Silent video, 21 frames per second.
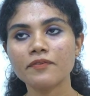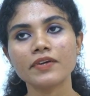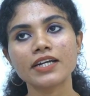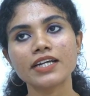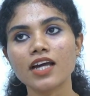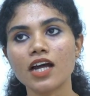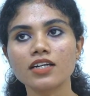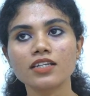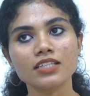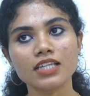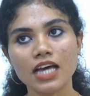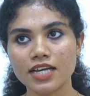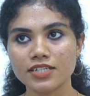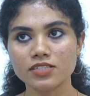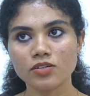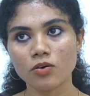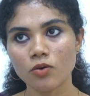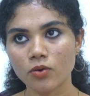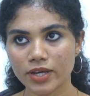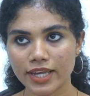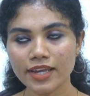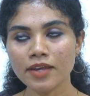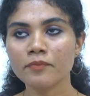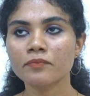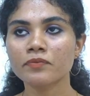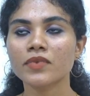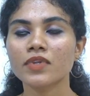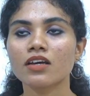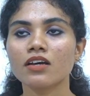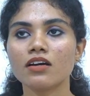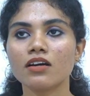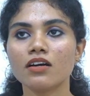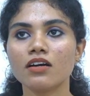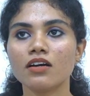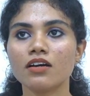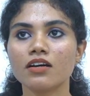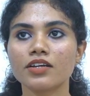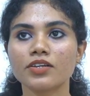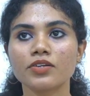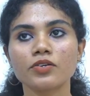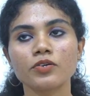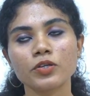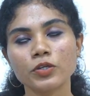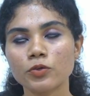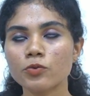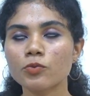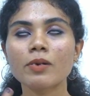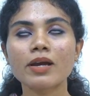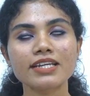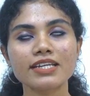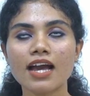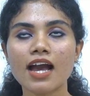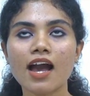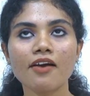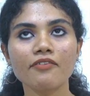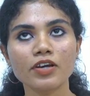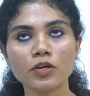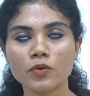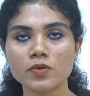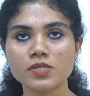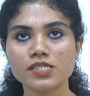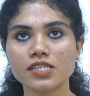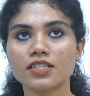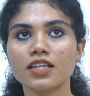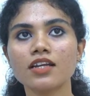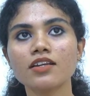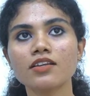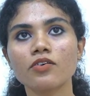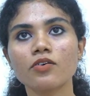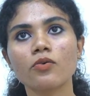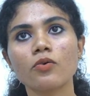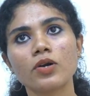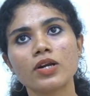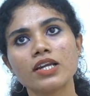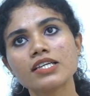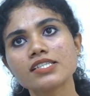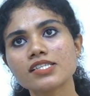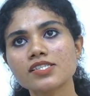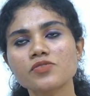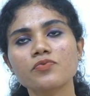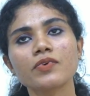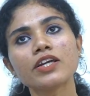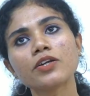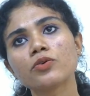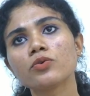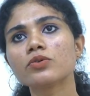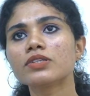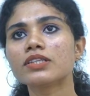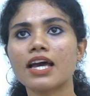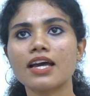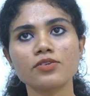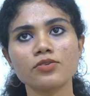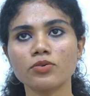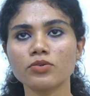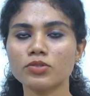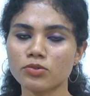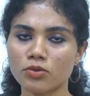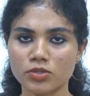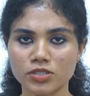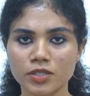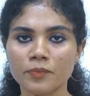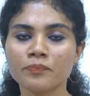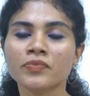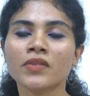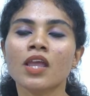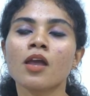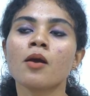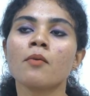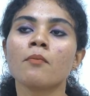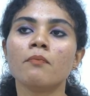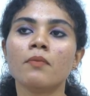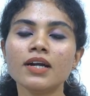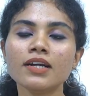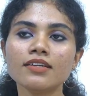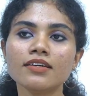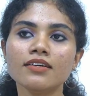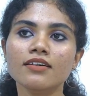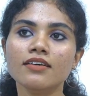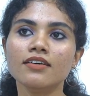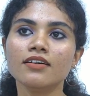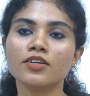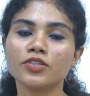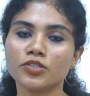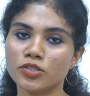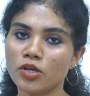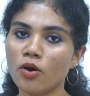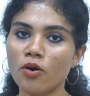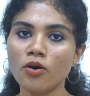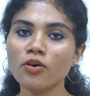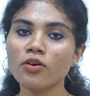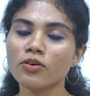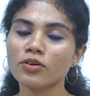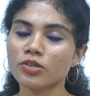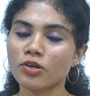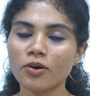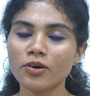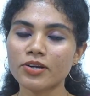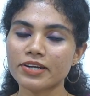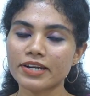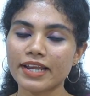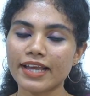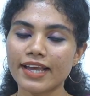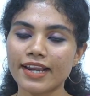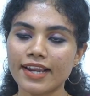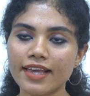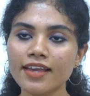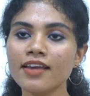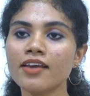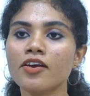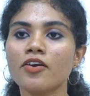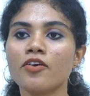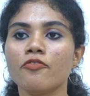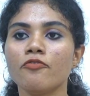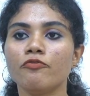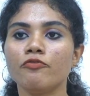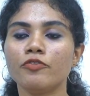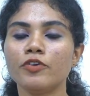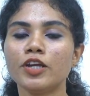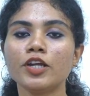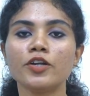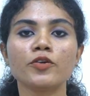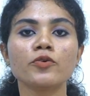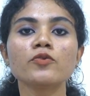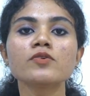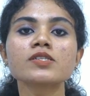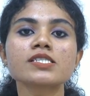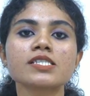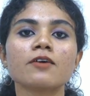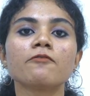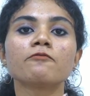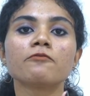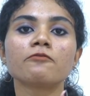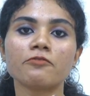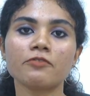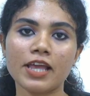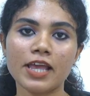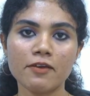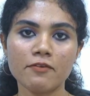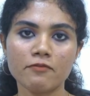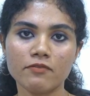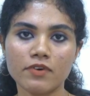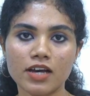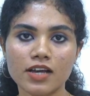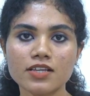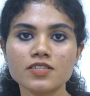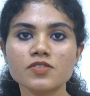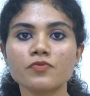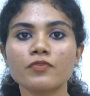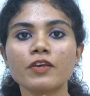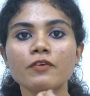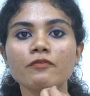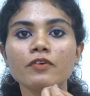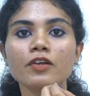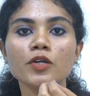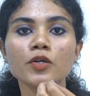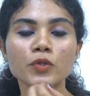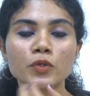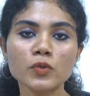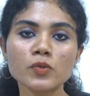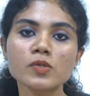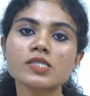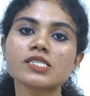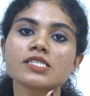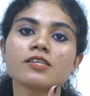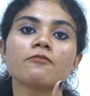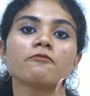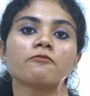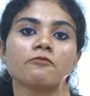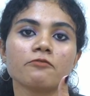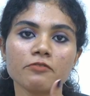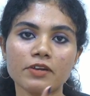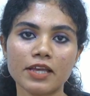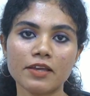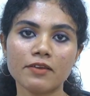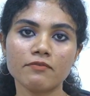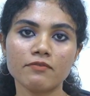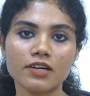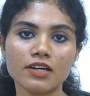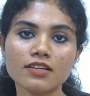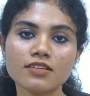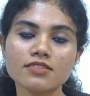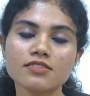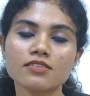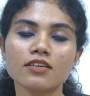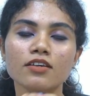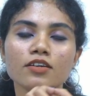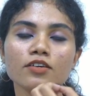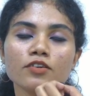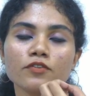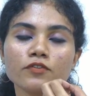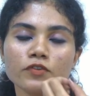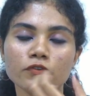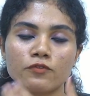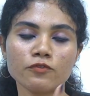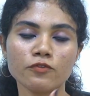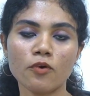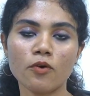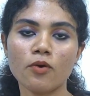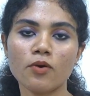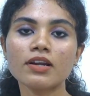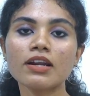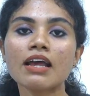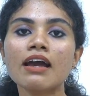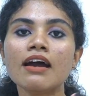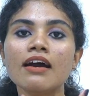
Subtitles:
we done that, okay? You might have a question that only just we do that or not? But no, not really. We do some frameworks. We will use some frameworks for